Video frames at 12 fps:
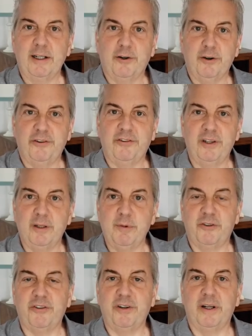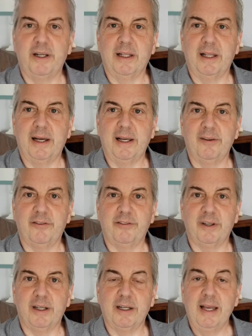Christian and Missionary
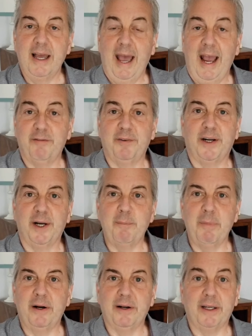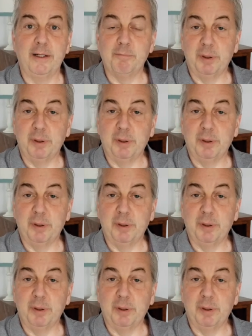Alliance African-American